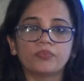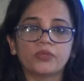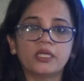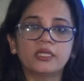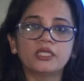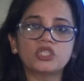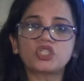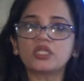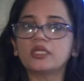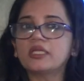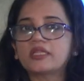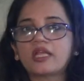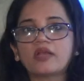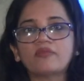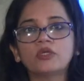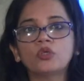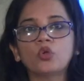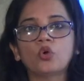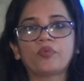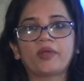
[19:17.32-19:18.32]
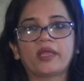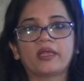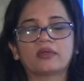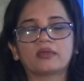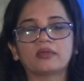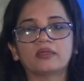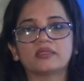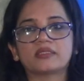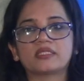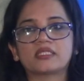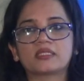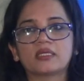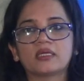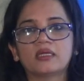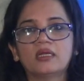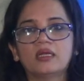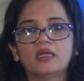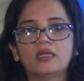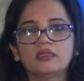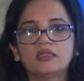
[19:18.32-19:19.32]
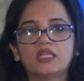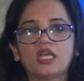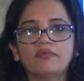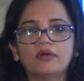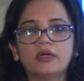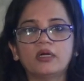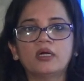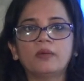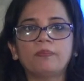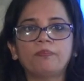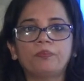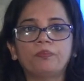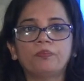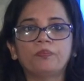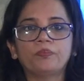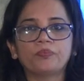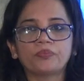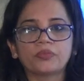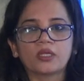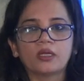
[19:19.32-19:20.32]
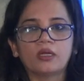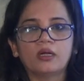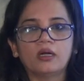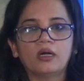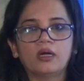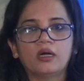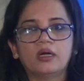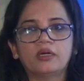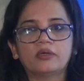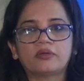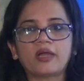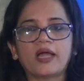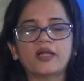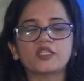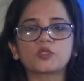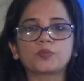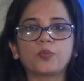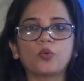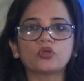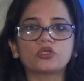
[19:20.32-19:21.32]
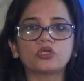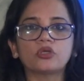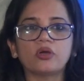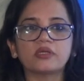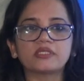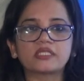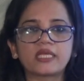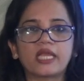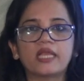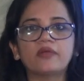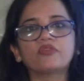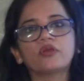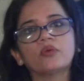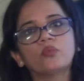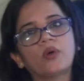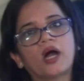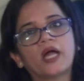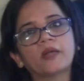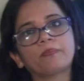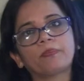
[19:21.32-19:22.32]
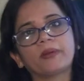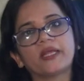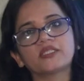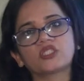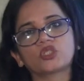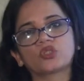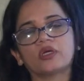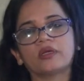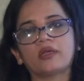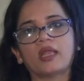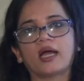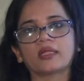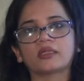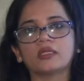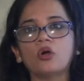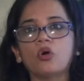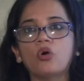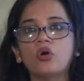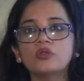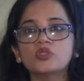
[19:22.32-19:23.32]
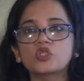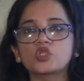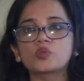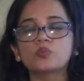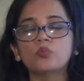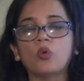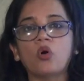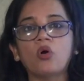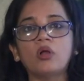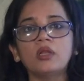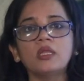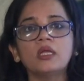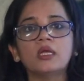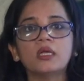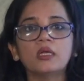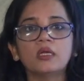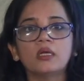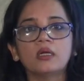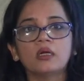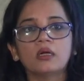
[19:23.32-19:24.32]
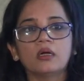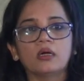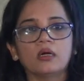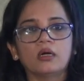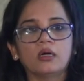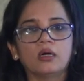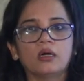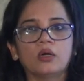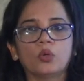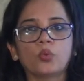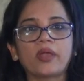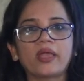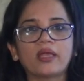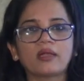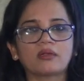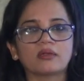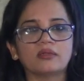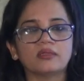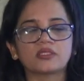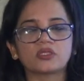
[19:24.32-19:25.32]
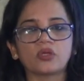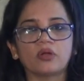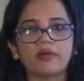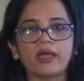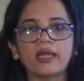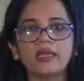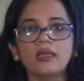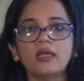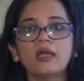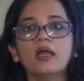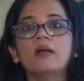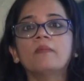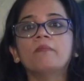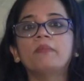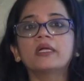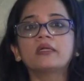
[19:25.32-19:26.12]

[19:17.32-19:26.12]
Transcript: Initially there were no vehicles. They were transported or sent from one place to another on small vehicles, alright.